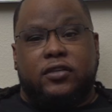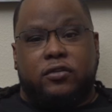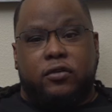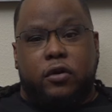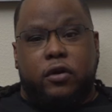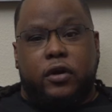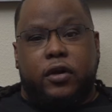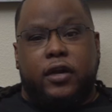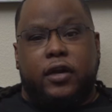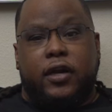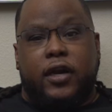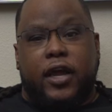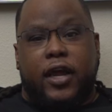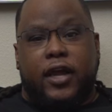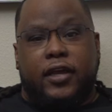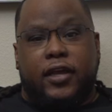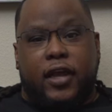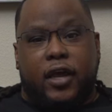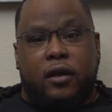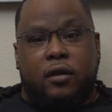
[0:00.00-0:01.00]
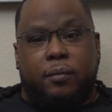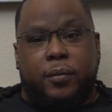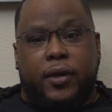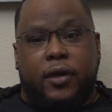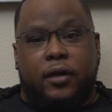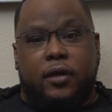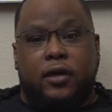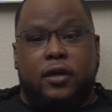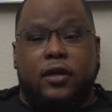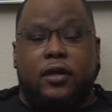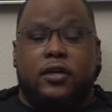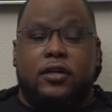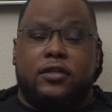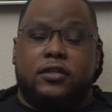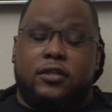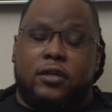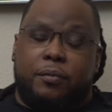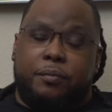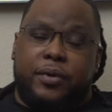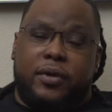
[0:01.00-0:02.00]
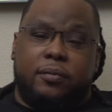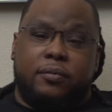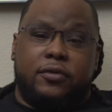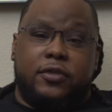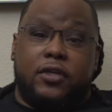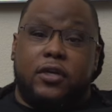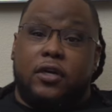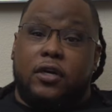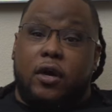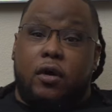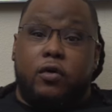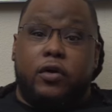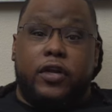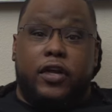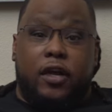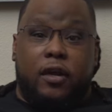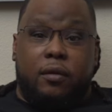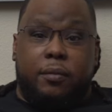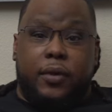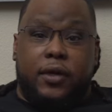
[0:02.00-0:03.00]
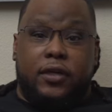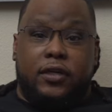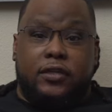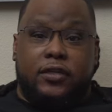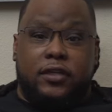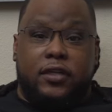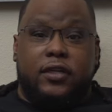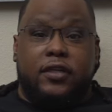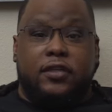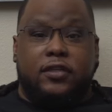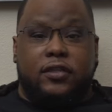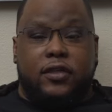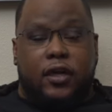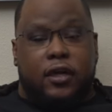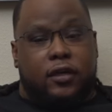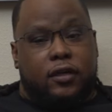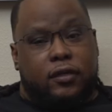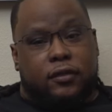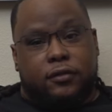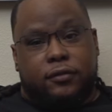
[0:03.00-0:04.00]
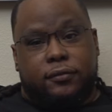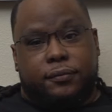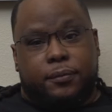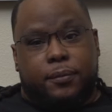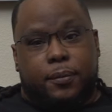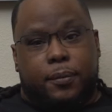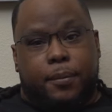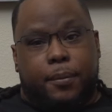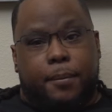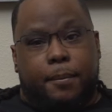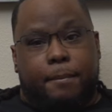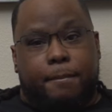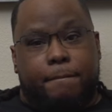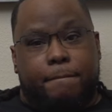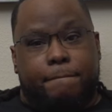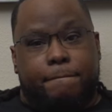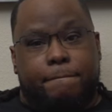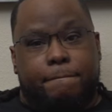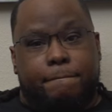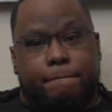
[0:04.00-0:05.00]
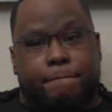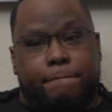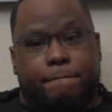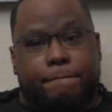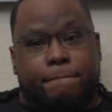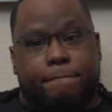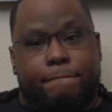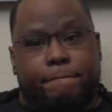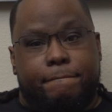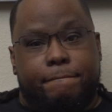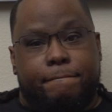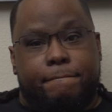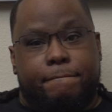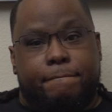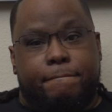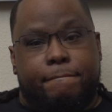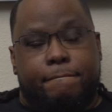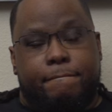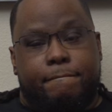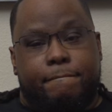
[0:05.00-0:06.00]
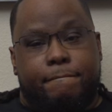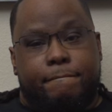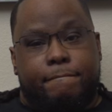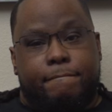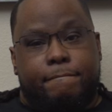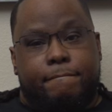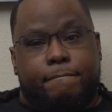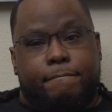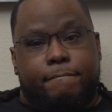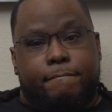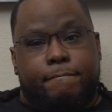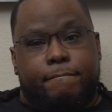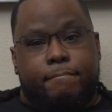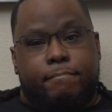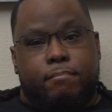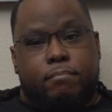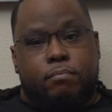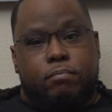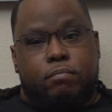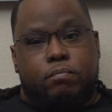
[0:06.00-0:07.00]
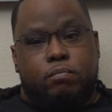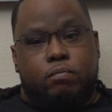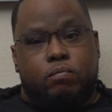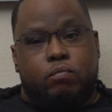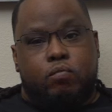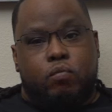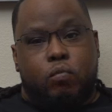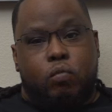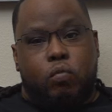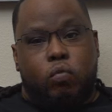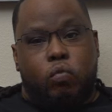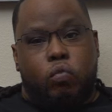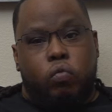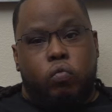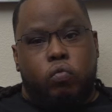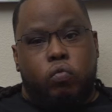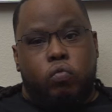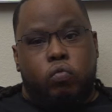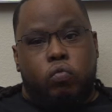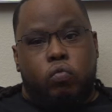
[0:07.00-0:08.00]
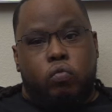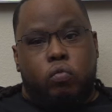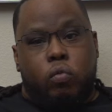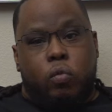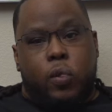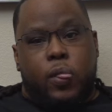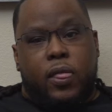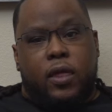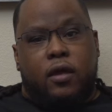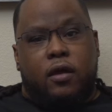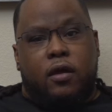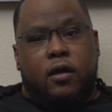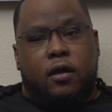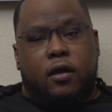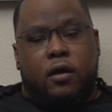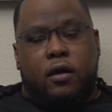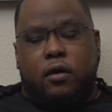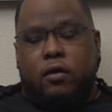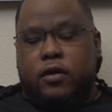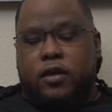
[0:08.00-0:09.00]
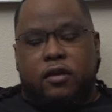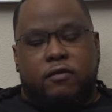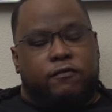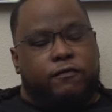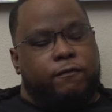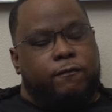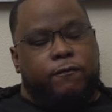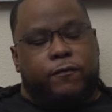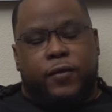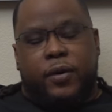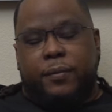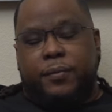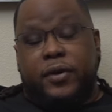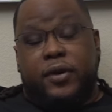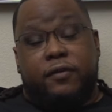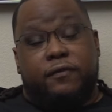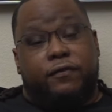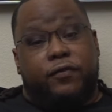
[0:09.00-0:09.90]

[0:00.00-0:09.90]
started at Yellow Belly. Some yeah. people still go to Yellow Belly to this day. Yeah, yeah. And uh, Kennedale was that like that was a real popular track back here oh, back yeah. in the day. I mean, too.